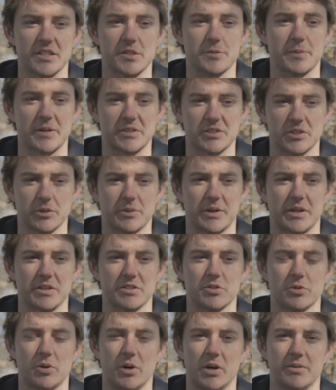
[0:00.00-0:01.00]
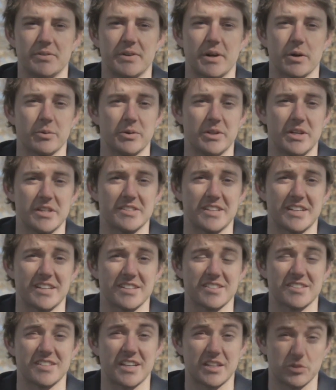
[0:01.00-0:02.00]
especially when I was 12 and I realized I had
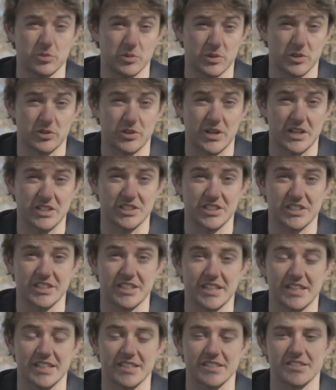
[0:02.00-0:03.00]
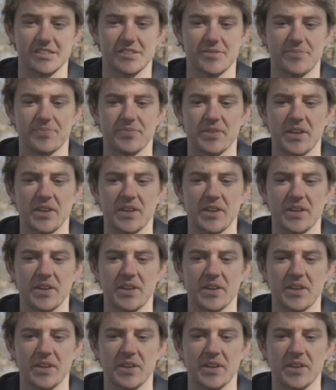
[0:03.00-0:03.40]
a sexual attraction to guys.